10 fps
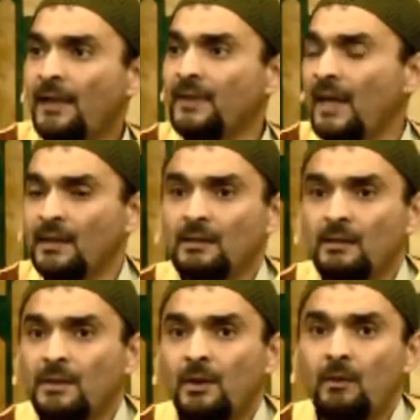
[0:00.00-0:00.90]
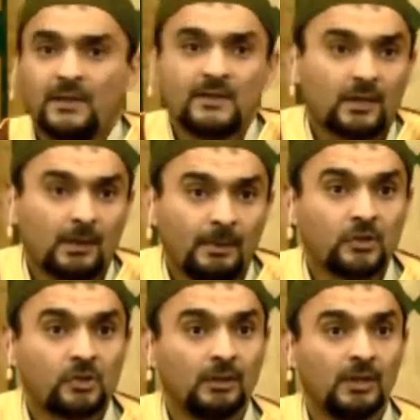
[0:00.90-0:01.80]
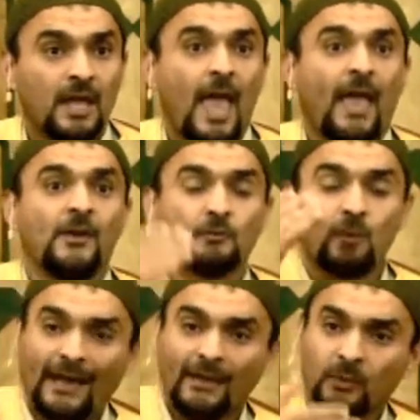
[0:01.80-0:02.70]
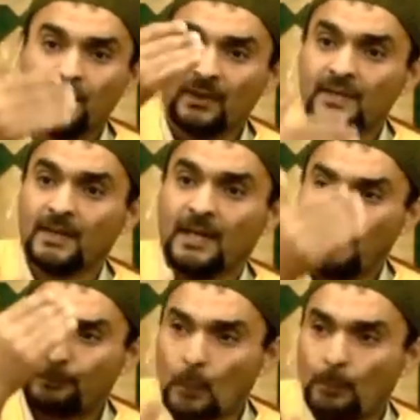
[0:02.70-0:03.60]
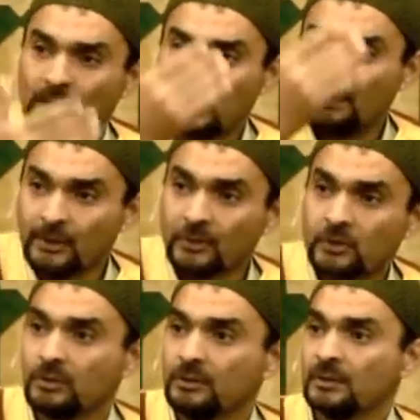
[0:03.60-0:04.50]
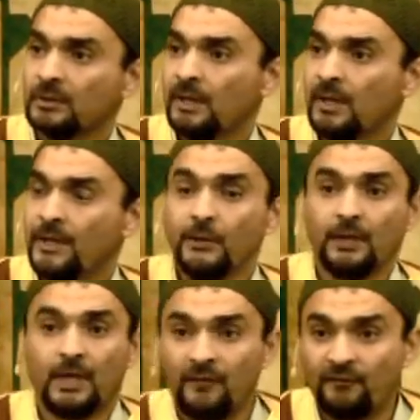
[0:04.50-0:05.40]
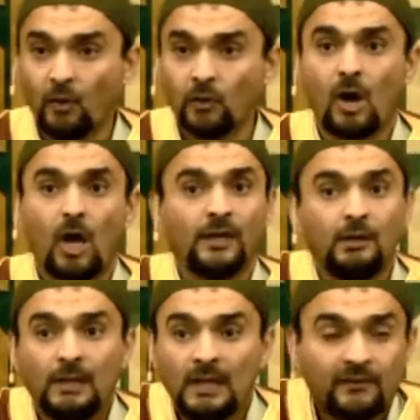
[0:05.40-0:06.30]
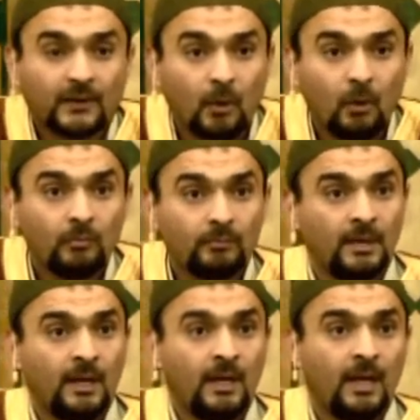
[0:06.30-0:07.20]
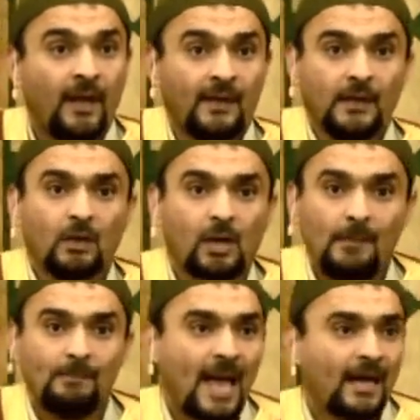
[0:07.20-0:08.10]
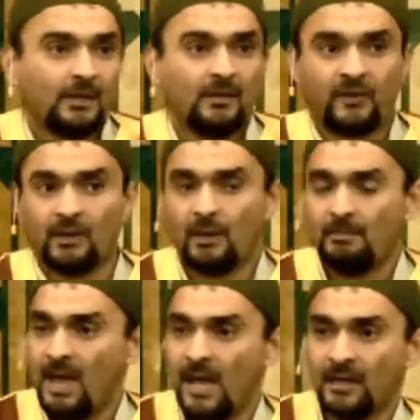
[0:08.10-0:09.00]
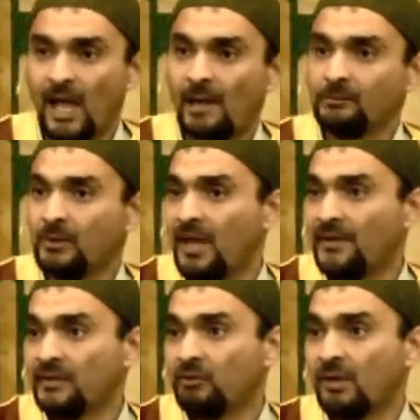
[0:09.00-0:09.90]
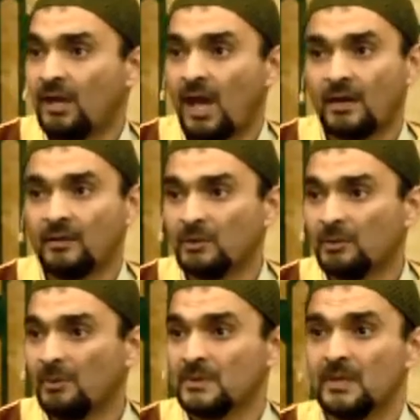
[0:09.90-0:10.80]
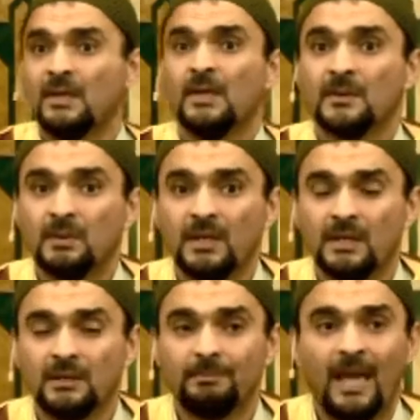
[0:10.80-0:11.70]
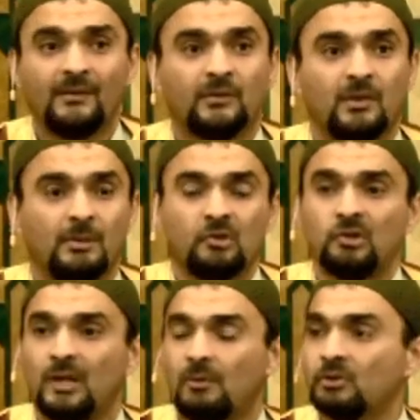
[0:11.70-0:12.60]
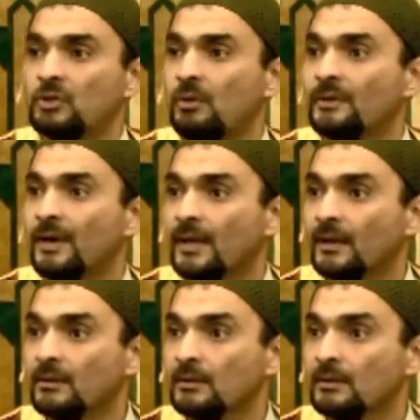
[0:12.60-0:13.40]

And then, you know, there's a commercial, and right when there's an inappropriate commercial, you get a phone call and you leave the room. And then you come back and you find, oh man, alhamdulillah that you got out of the room. It was a really bad commercial that was shown there.